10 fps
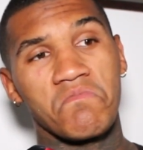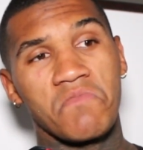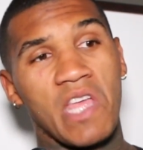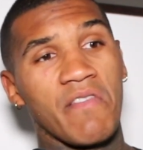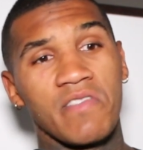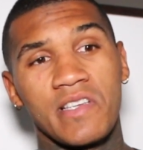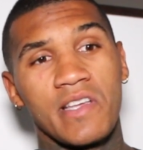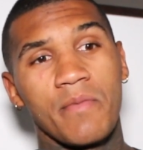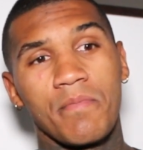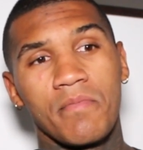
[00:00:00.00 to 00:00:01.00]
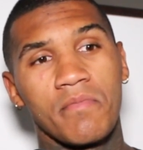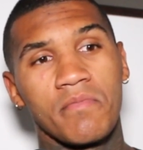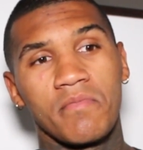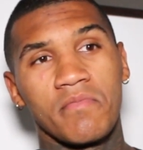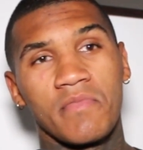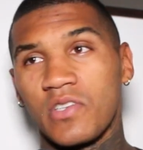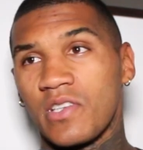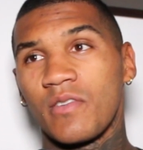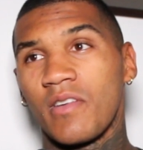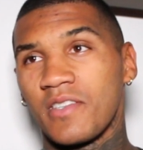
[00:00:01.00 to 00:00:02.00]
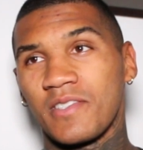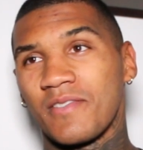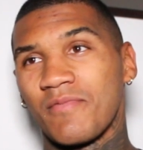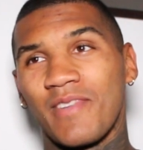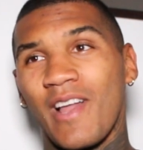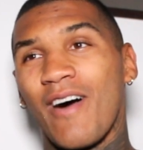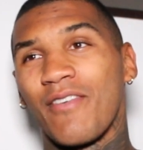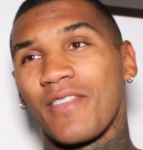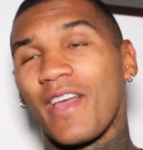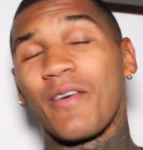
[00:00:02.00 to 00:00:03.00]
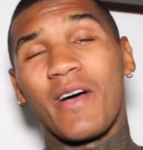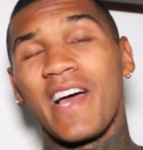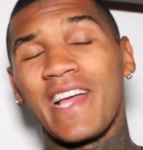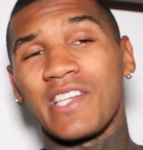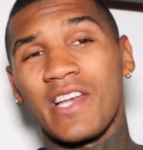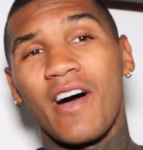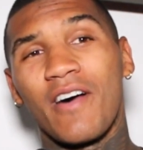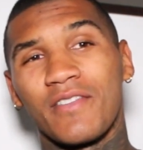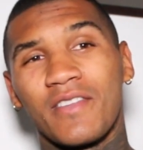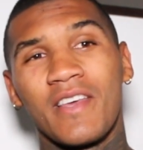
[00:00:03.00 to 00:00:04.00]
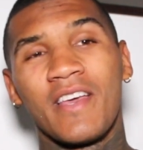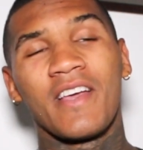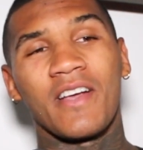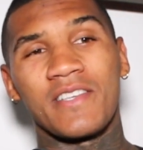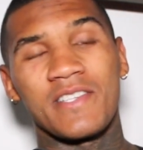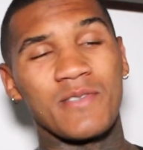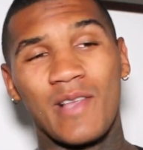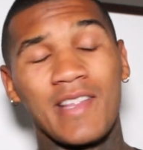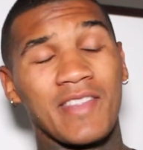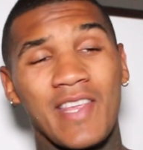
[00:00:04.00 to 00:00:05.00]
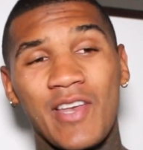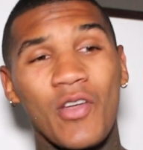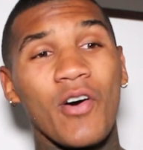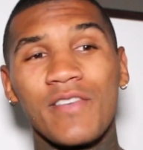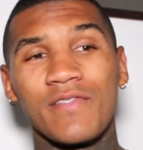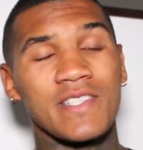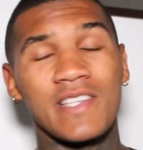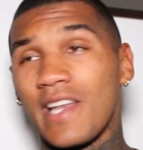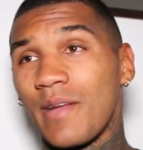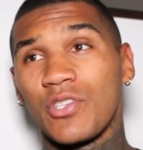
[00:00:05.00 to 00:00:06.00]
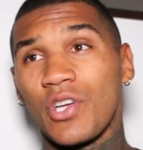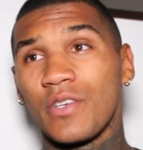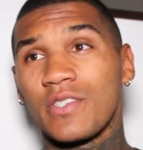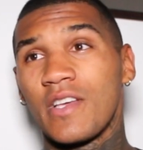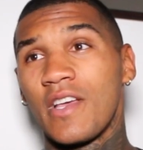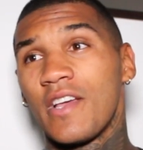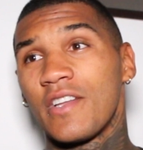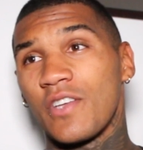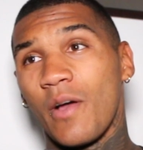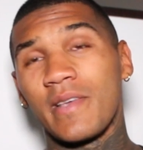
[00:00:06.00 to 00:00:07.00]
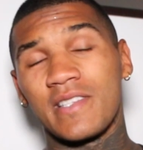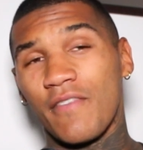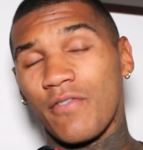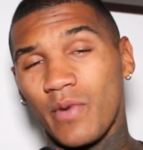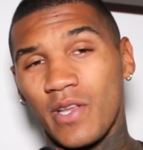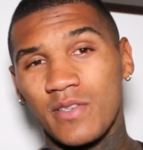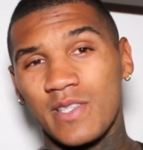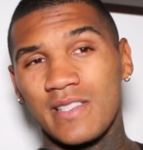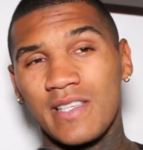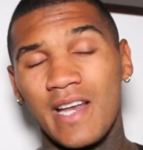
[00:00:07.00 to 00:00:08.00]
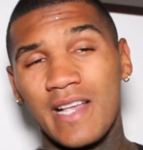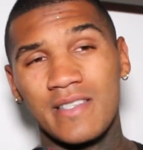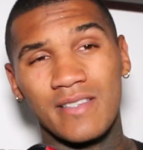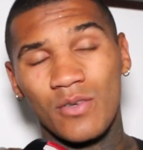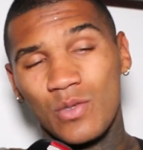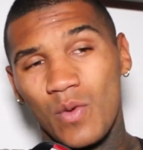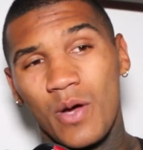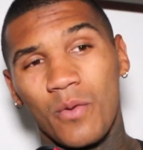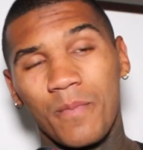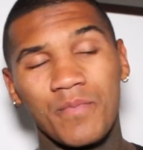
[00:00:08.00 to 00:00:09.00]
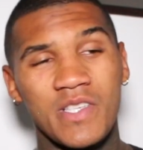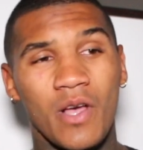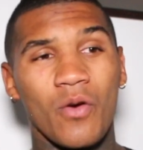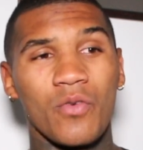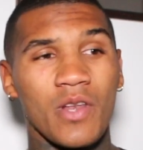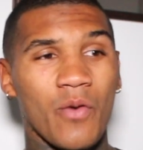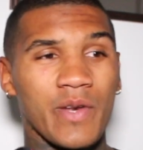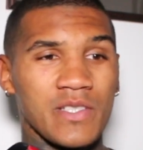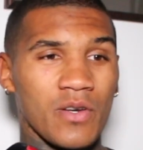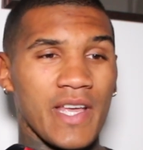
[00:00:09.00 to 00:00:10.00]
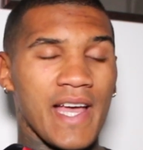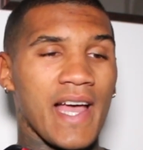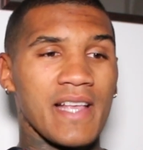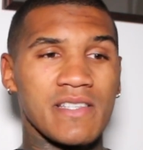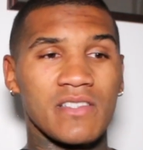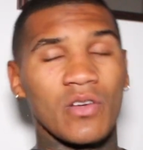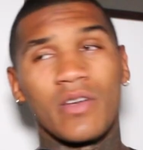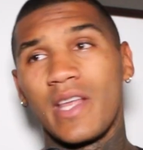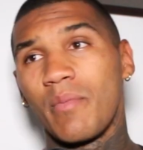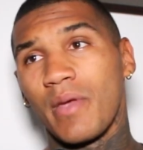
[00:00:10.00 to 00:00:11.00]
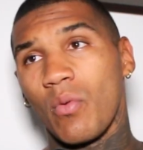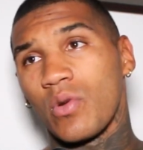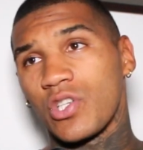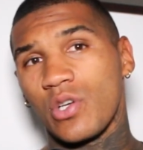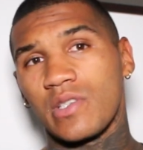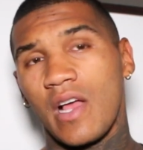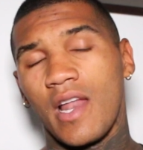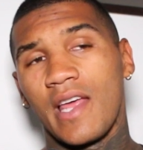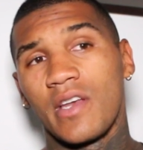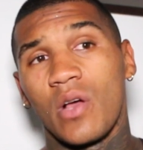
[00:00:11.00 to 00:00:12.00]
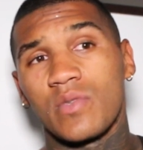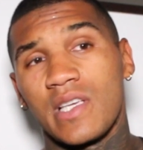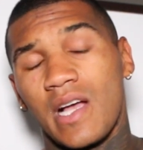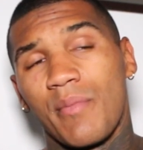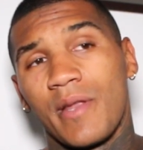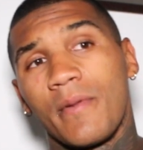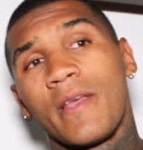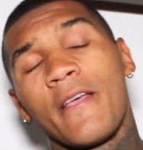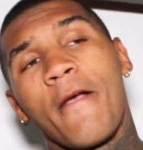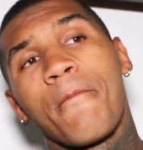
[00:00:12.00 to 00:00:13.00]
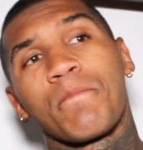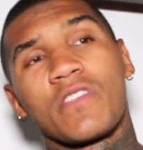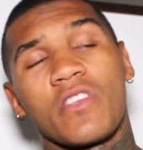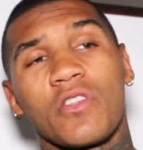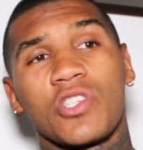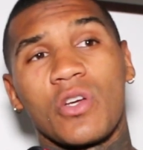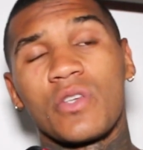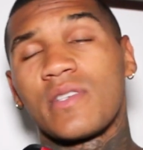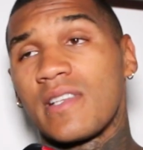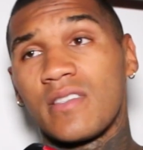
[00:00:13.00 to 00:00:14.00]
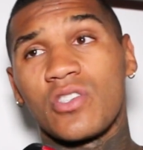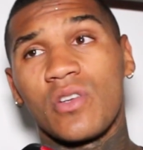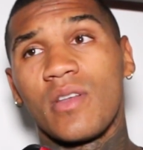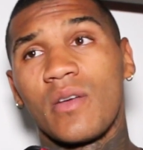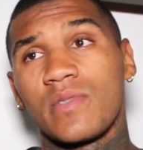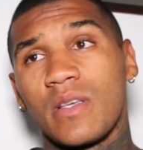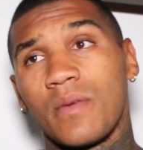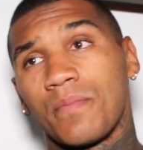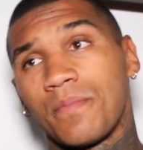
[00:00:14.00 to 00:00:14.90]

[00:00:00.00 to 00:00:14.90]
didn't even see them. I just, I just laughed, I, I actually laughed, because it was like, I did not even see them shots. Do you know what I mean? It's different when he got sixteen ounces on as well. So, you know, when he's got the eight ounces on, and people with shots like that, you don't see coming. It's not the shot you see, it's the shot you don't see.